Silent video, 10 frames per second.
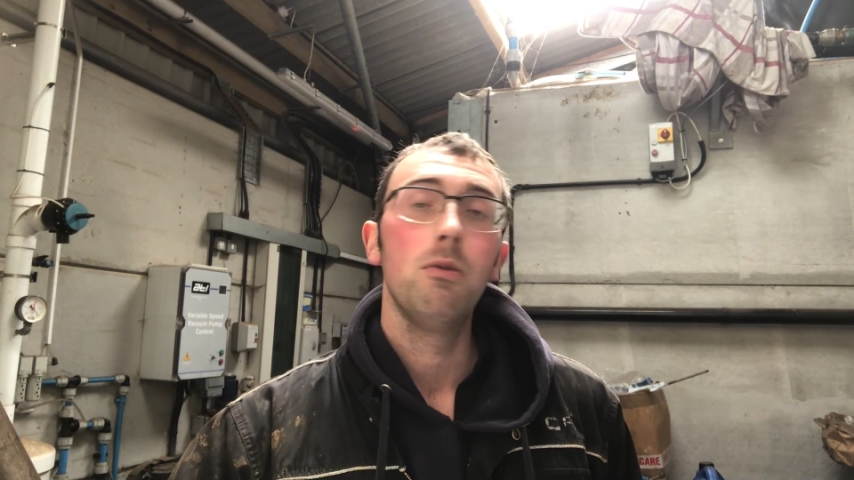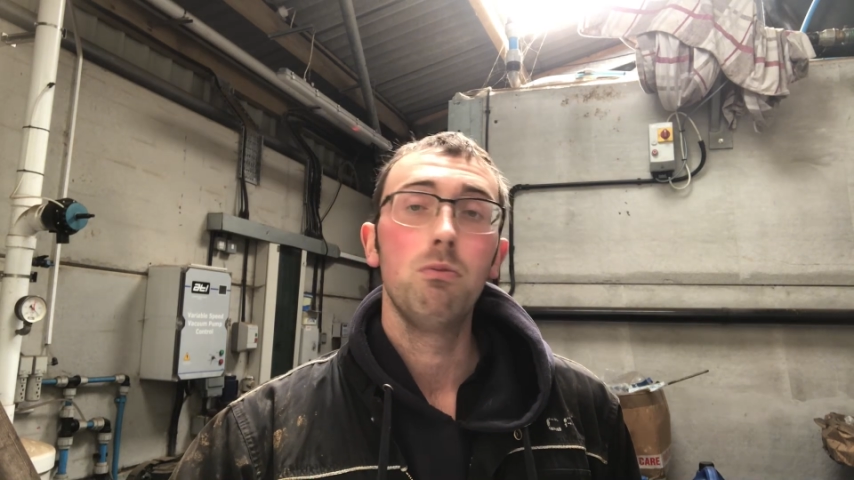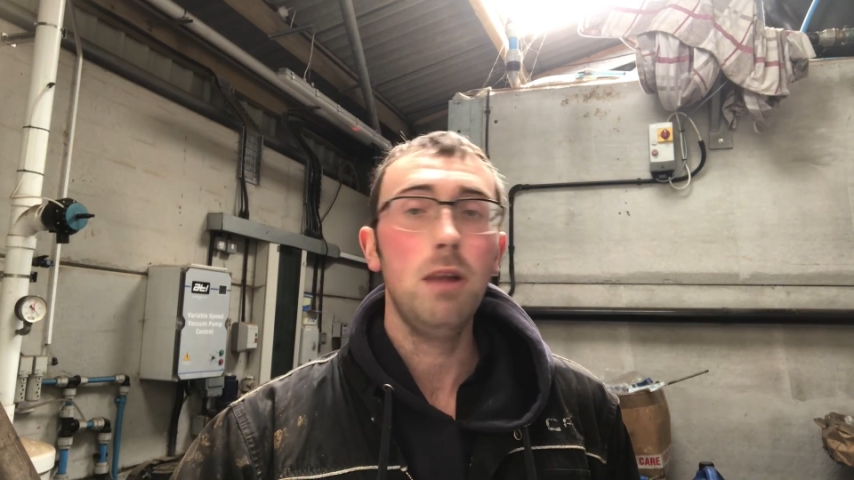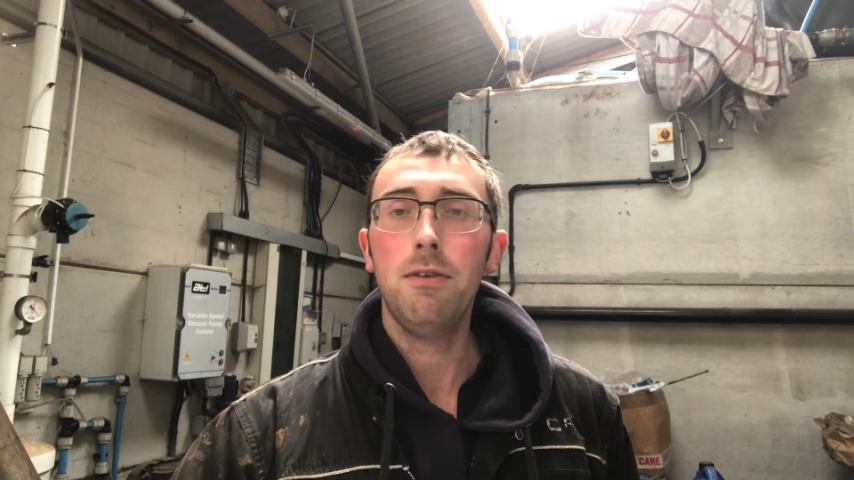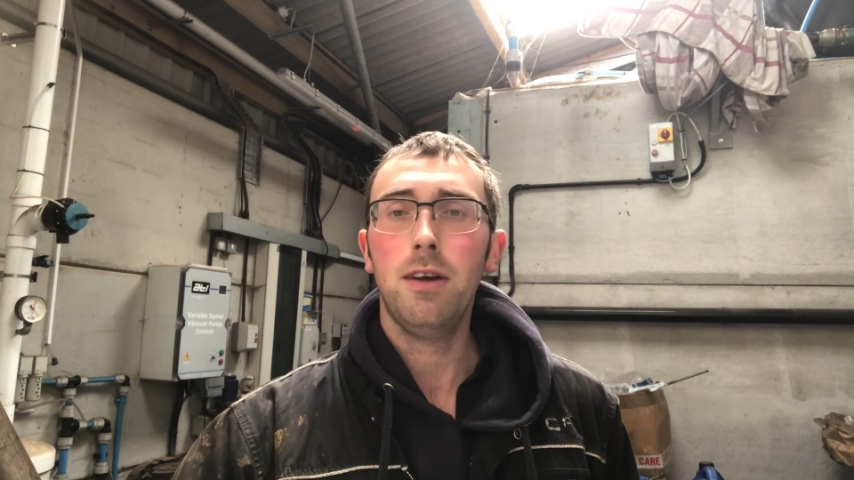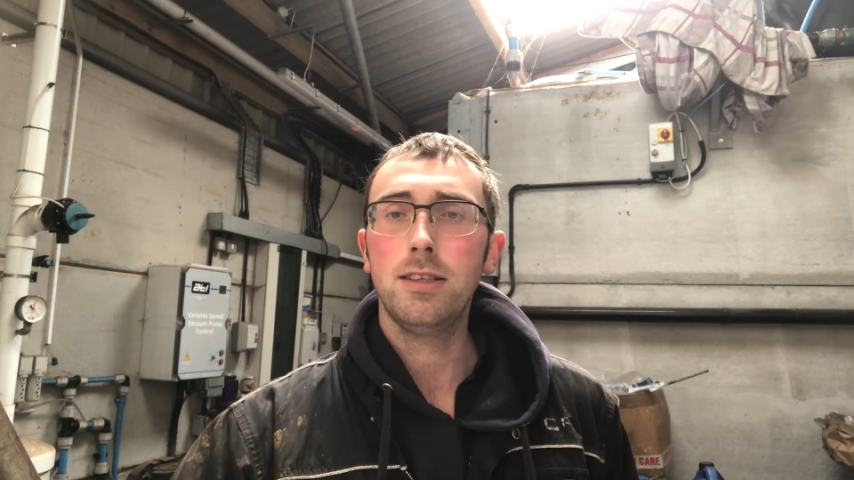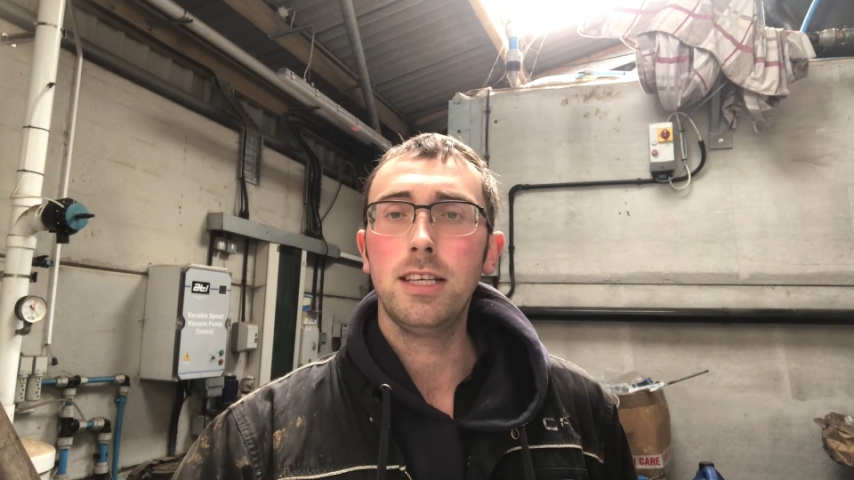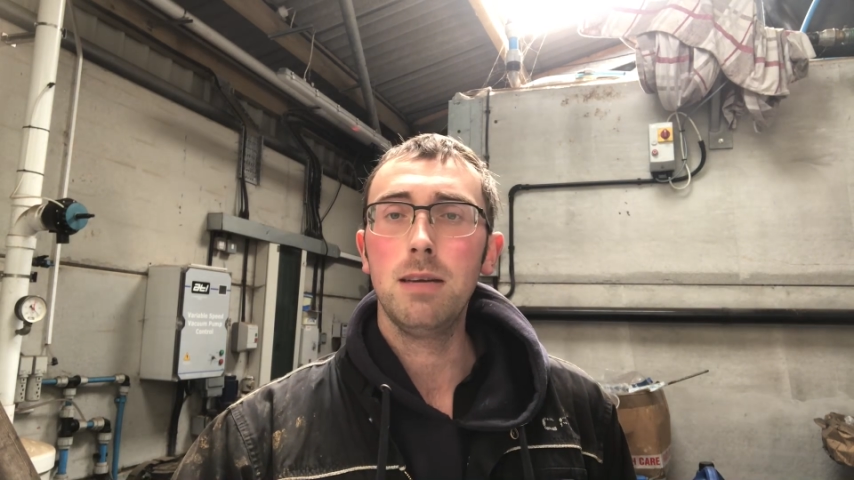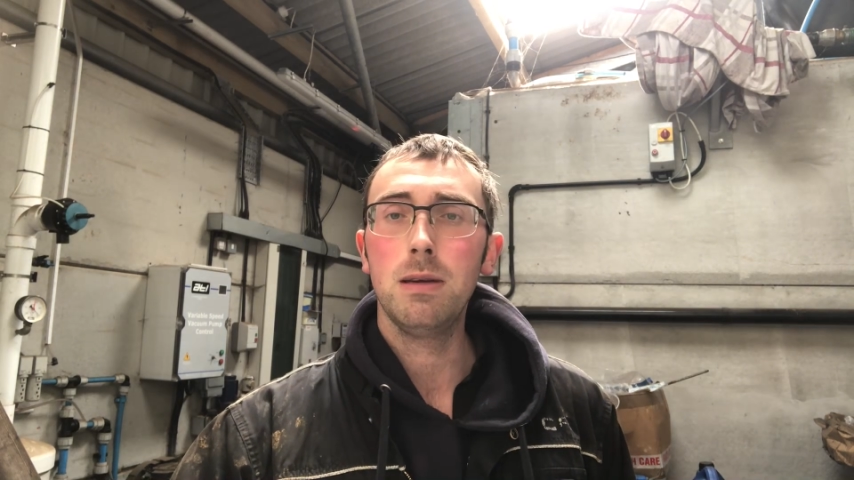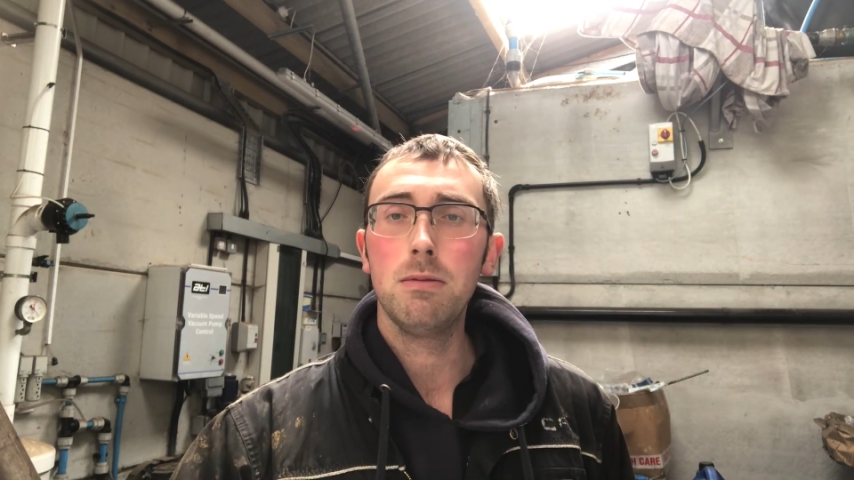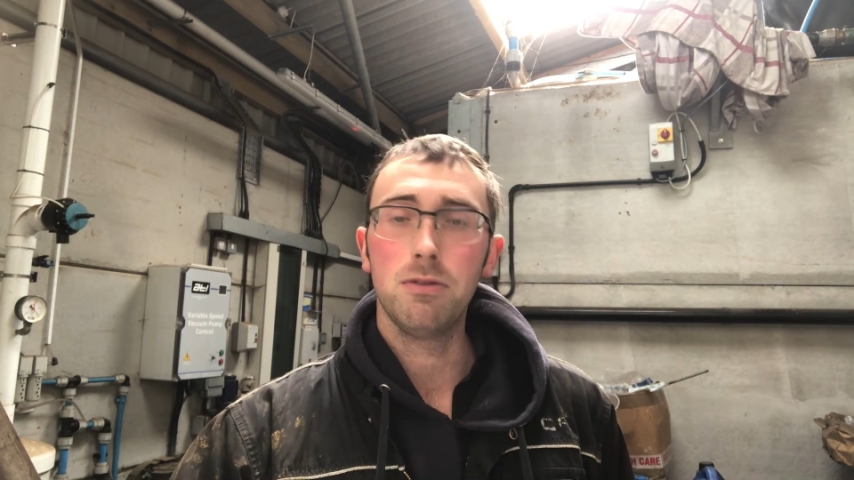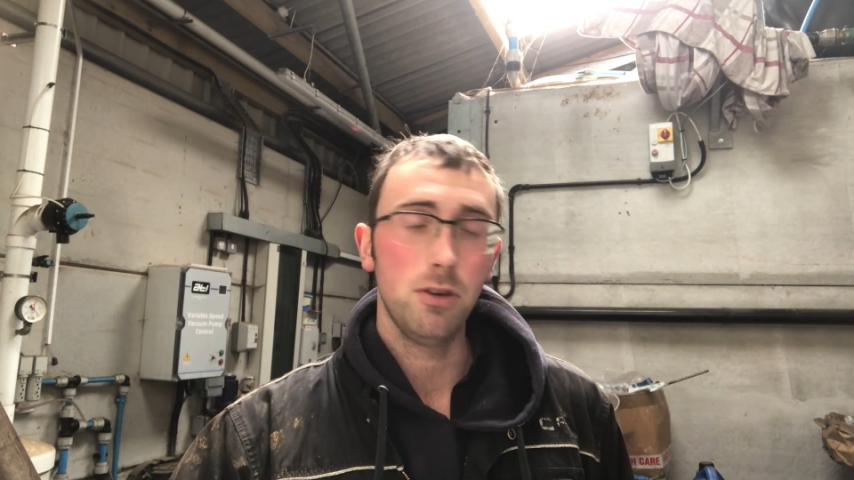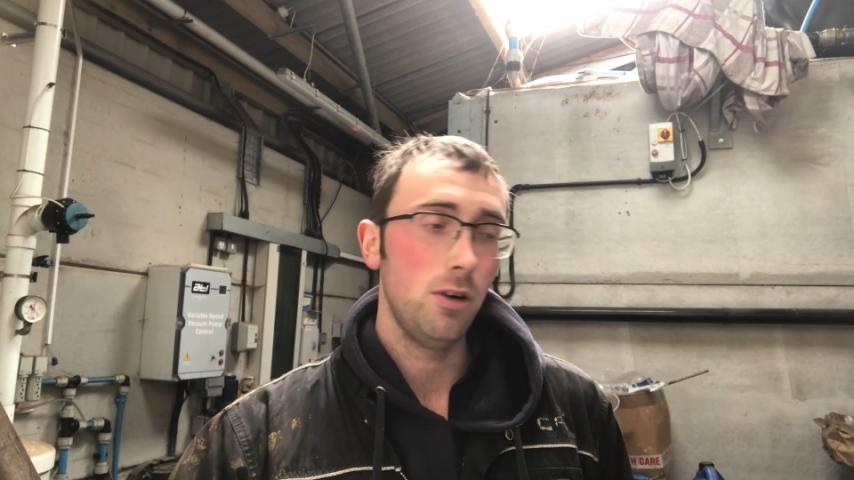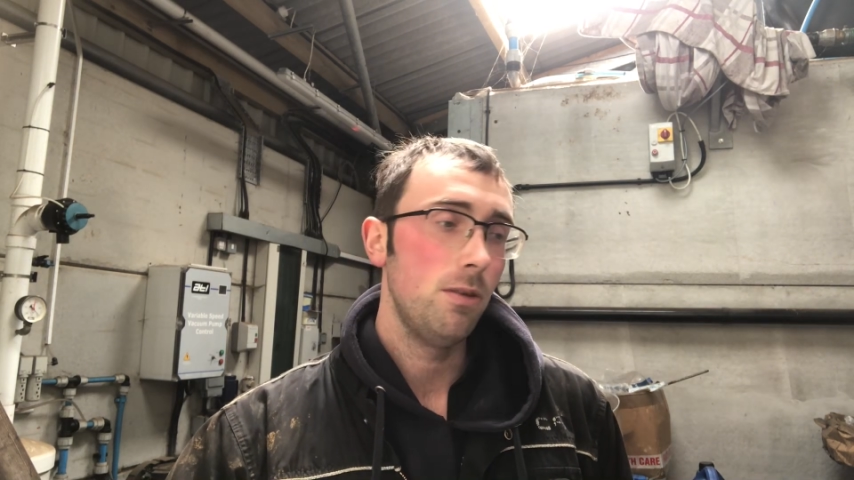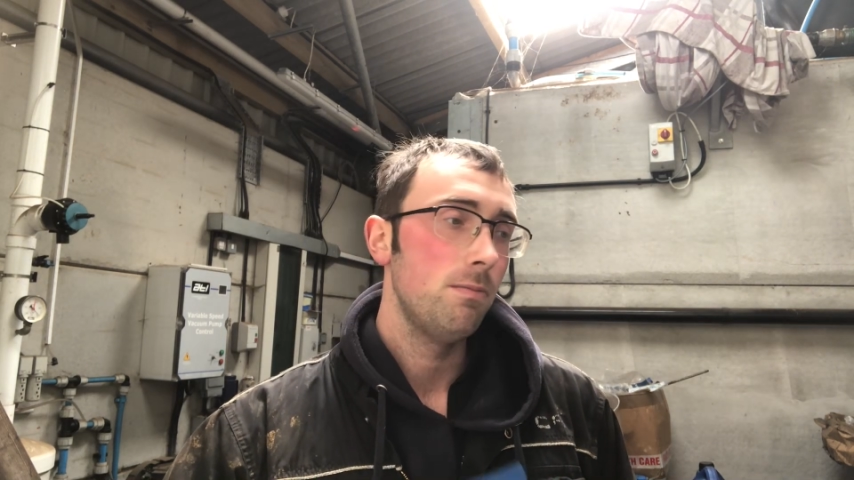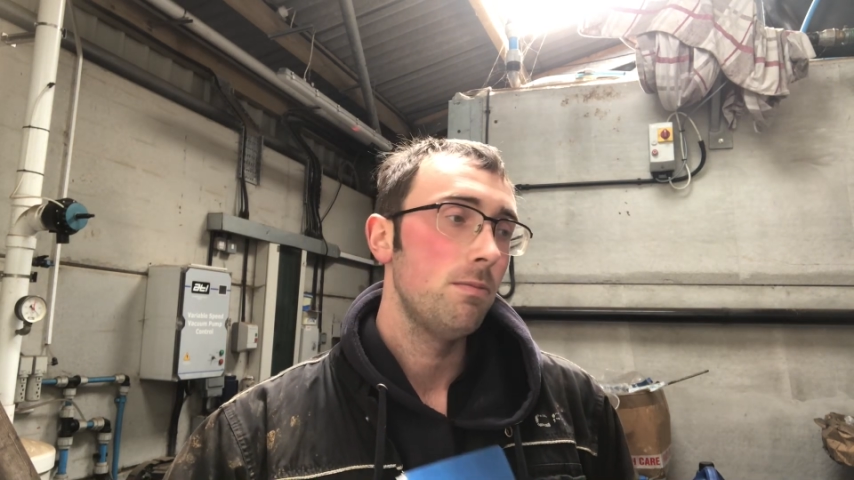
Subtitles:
Never had TB before.